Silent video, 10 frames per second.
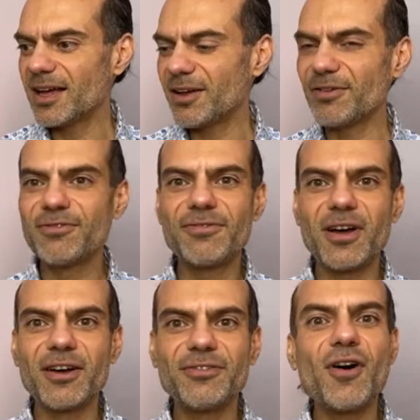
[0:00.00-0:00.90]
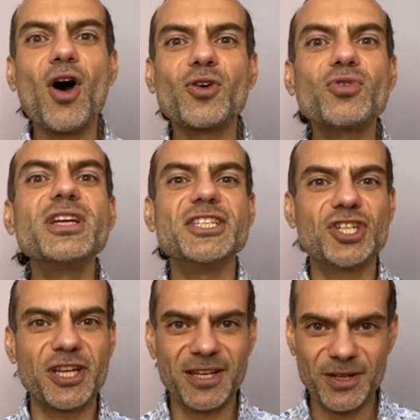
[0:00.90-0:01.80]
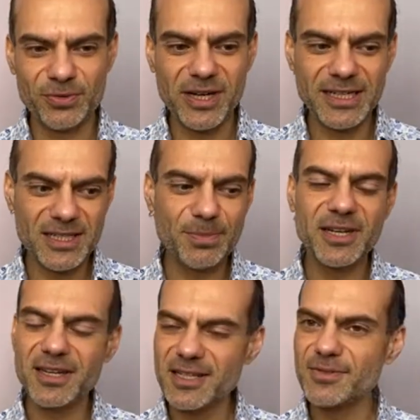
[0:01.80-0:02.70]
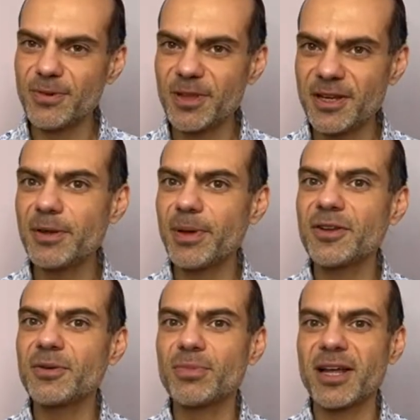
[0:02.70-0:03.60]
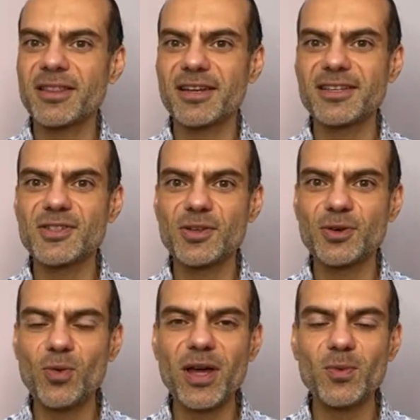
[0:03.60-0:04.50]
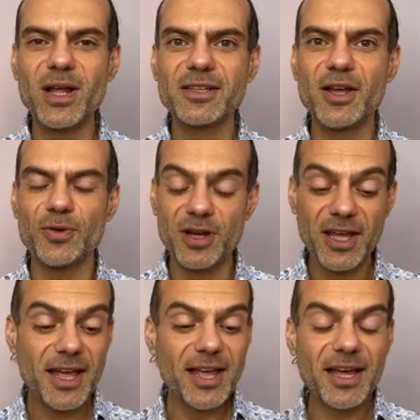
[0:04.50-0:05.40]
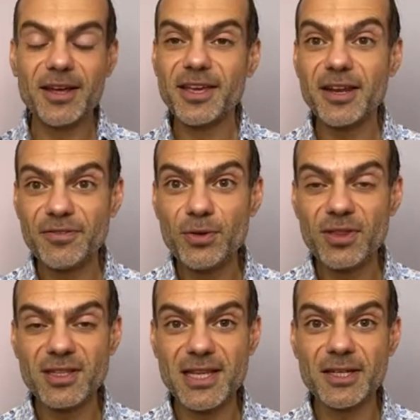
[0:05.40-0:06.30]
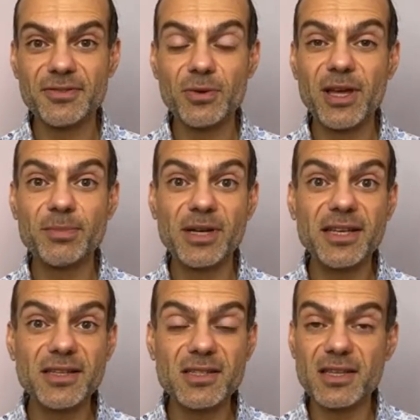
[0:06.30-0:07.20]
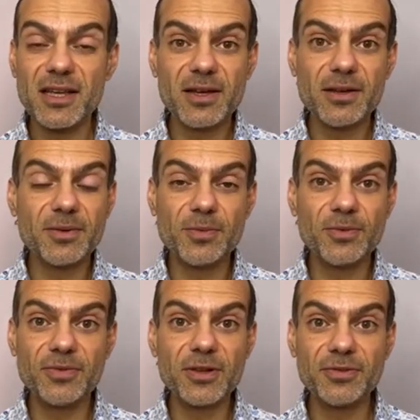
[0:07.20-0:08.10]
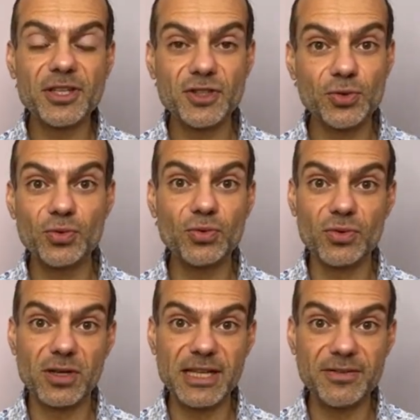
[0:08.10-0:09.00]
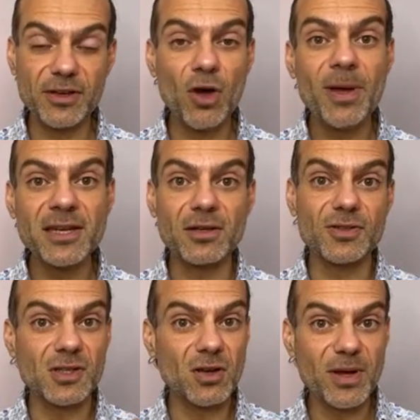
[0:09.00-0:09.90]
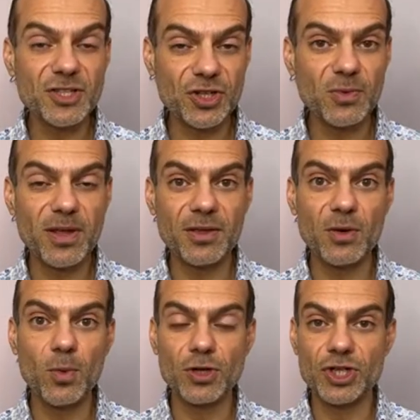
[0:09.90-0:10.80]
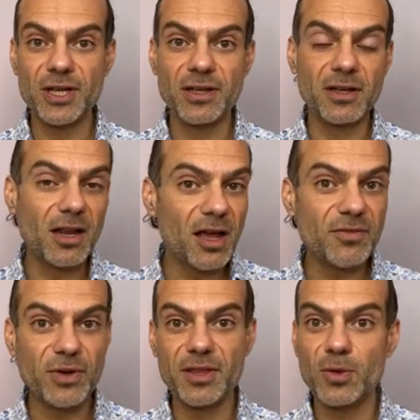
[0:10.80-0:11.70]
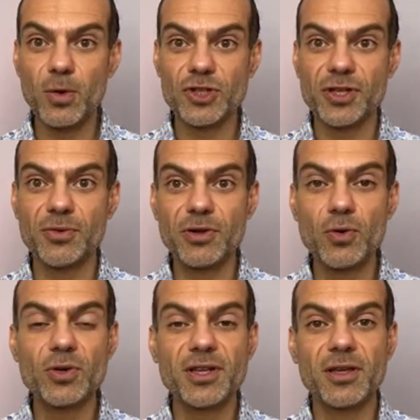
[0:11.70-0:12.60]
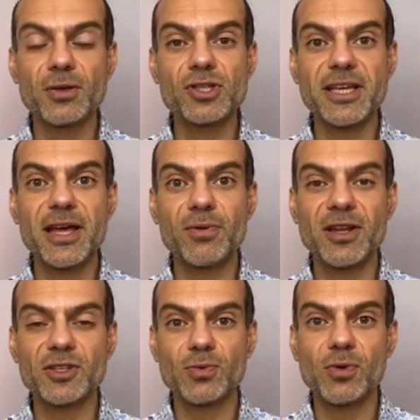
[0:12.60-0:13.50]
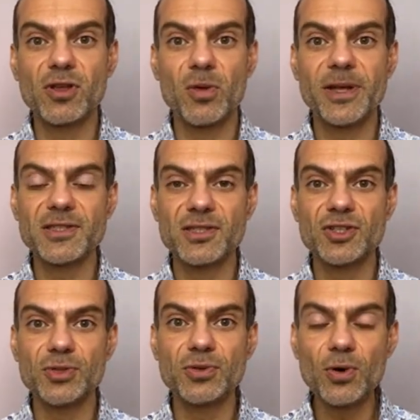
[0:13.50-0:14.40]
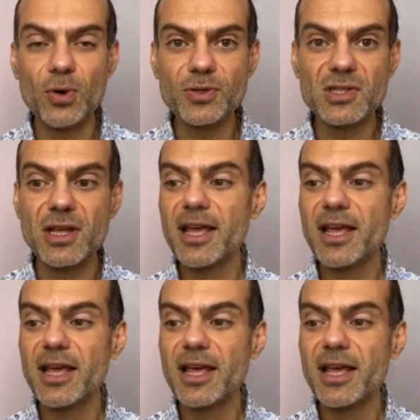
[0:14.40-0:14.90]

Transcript: far reaching release, but it is from an independent brand that is uh, quite well known. Uh, get a few things out of the way, please. Uh, feel free to leave a comment, ask a question, whether you're watching live, whether you're watching the recording. I usually get round to all comments in due course.